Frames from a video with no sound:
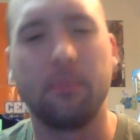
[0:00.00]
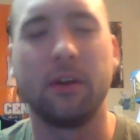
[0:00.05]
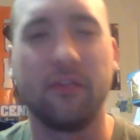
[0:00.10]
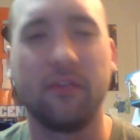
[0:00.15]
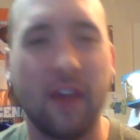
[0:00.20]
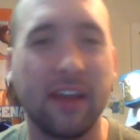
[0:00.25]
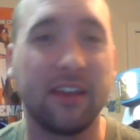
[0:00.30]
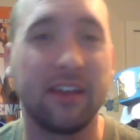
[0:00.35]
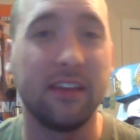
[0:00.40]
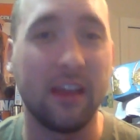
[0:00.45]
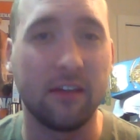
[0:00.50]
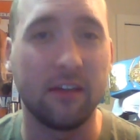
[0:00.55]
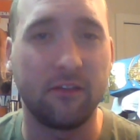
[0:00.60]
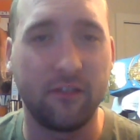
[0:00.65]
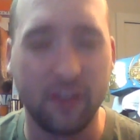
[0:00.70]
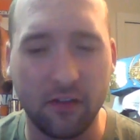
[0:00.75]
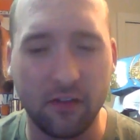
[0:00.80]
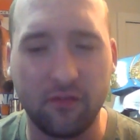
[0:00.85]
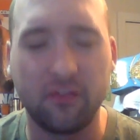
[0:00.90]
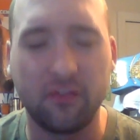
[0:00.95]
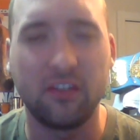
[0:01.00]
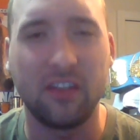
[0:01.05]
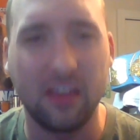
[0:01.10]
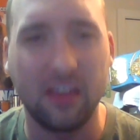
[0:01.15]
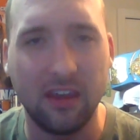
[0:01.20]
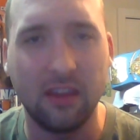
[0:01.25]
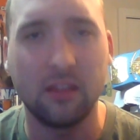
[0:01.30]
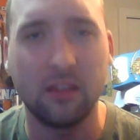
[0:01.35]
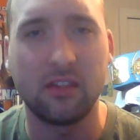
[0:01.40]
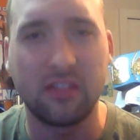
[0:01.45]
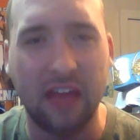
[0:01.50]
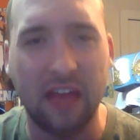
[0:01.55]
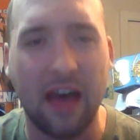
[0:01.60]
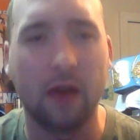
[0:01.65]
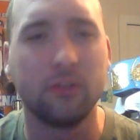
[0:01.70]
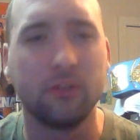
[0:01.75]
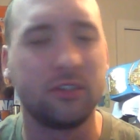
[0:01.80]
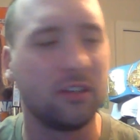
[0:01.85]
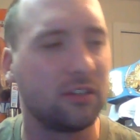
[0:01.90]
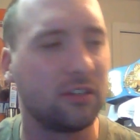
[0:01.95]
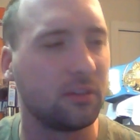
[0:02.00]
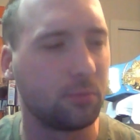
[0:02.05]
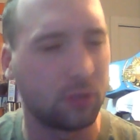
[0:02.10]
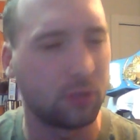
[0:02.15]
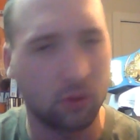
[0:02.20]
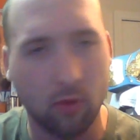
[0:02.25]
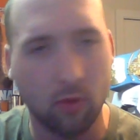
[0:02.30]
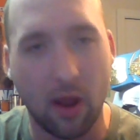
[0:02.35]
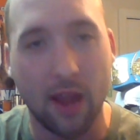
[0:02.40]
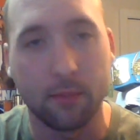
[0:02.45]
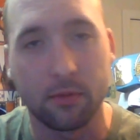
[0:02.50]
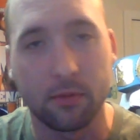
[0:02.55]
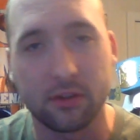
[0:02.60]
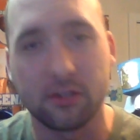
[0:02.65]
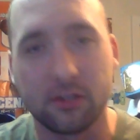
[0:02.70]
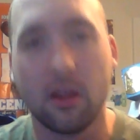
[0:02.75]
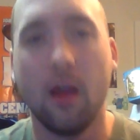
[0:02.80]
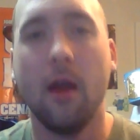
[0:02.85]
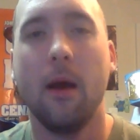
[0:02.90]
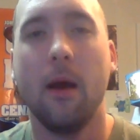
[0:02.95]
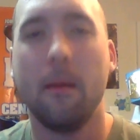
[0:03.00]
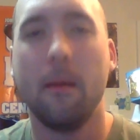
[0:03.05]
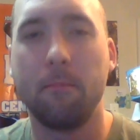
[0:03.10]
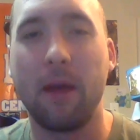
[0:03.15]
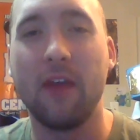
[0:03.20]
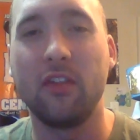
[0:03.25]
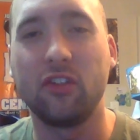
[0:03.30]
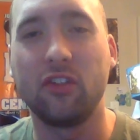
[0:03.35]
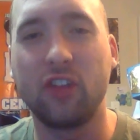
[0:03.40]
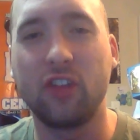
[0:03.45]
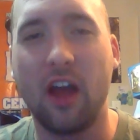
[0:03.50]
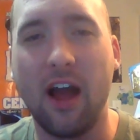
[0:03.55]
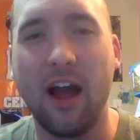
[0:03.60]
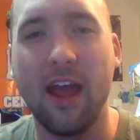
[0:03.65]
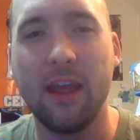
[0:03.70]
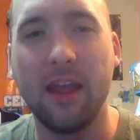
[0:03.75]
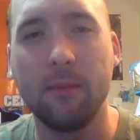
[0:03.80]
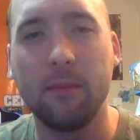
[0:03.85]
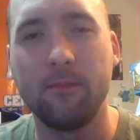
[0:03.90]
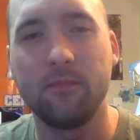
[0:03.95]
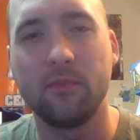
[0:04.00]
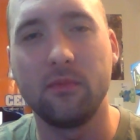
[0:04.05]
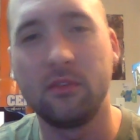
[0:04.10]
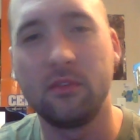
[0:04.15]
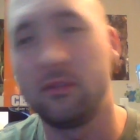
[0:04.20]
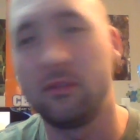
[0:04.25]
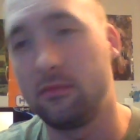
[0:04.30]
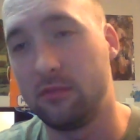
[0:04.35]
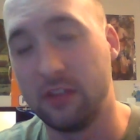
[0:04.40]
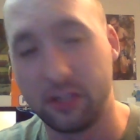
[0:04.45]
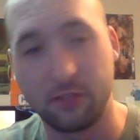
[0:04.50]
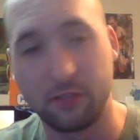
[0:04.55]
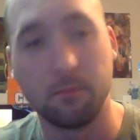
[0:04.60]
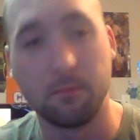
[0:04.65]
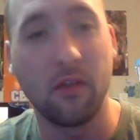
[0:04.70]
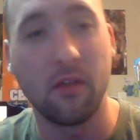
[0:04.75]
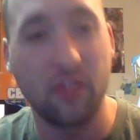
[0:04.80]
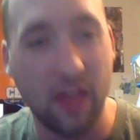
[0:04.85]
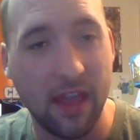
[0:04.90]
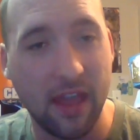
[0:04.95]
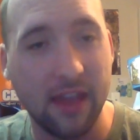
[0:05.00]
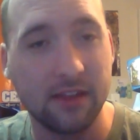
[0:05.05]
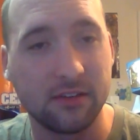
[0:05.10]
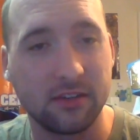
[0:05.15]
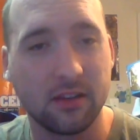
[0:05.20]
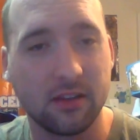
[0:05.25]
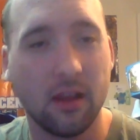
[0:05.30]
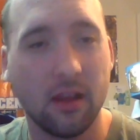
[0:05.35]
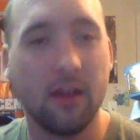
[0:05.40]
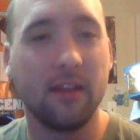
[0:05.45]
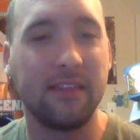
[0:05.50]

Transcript: But if I can get 15,000 subscribers by the time this month ends,